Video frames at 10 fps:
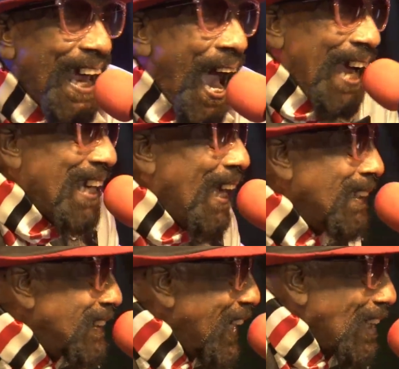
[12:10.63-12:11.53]
the
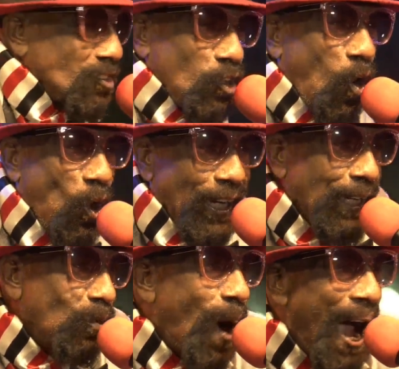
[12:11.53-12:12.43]
island just
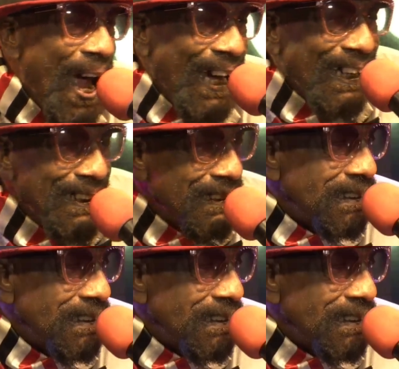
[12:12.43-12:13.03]
going wild.